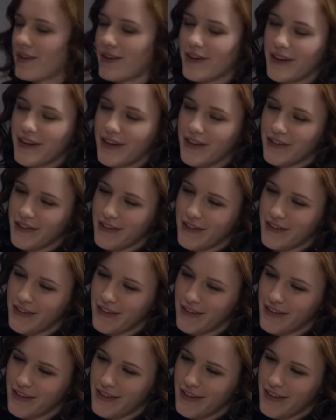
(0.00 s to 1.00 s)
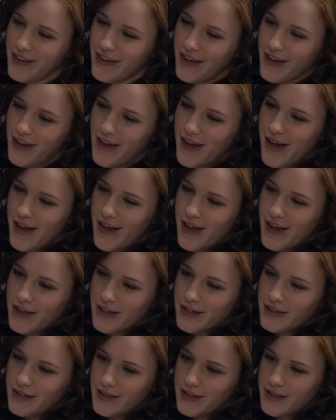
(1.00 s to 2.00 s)
Sorry, Angel.
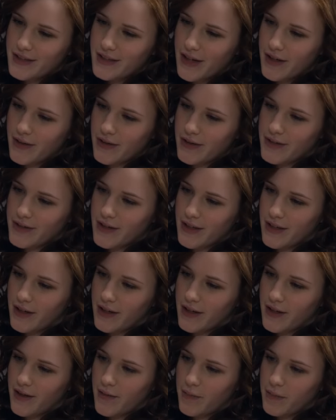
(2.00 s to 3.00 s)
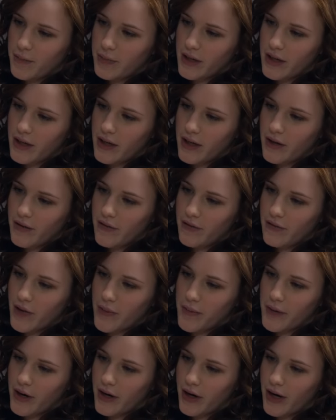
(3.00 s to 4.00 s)
Six hours in, bleeding
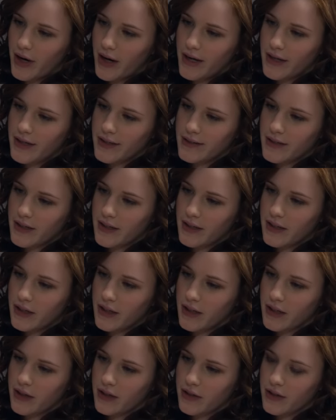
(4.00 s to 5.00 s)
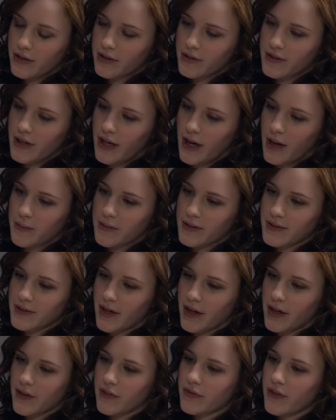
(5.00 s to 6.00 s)
from our eyes and ears, happy
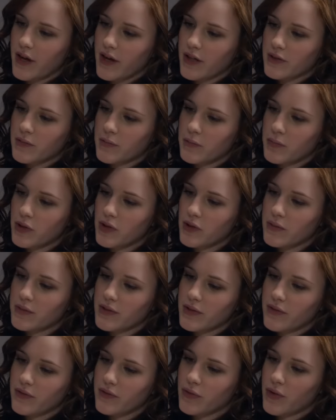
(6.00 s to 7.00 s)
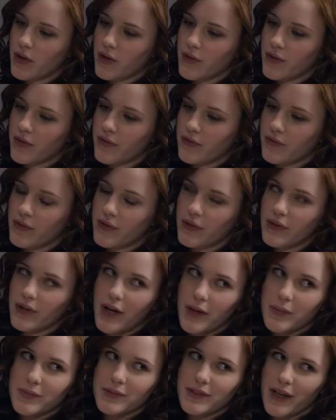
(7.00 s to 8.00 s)
side effect, boobs have grown a full
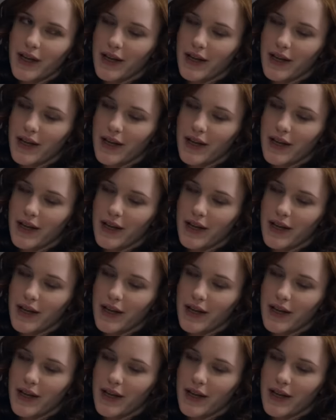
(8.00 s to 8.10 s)
cup